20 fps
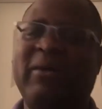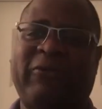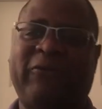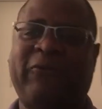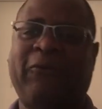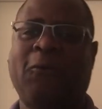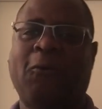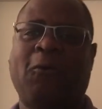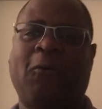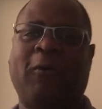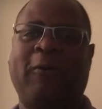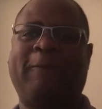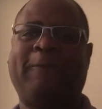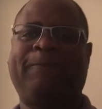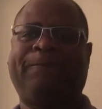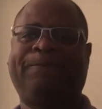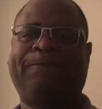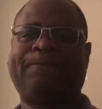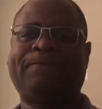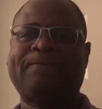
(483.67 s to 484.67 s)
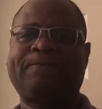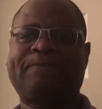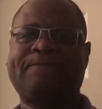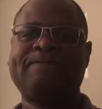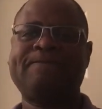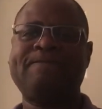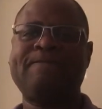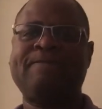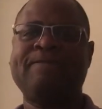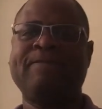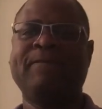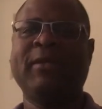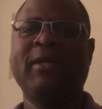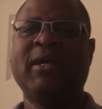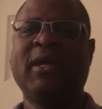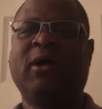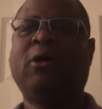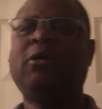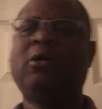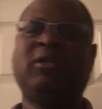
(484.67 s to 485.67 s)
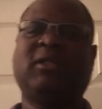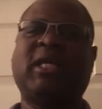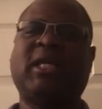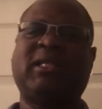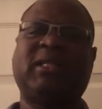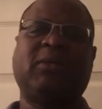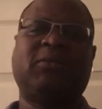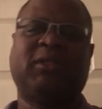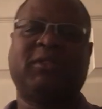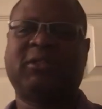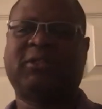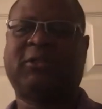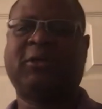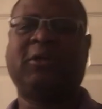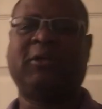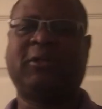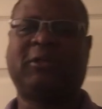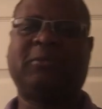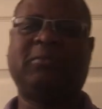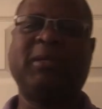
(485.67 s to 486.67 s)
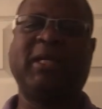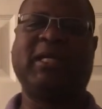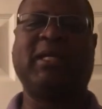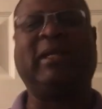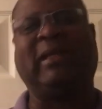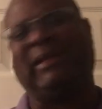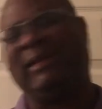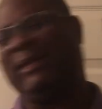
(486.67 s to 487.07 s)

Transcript: four. Heard that there was a church meeting.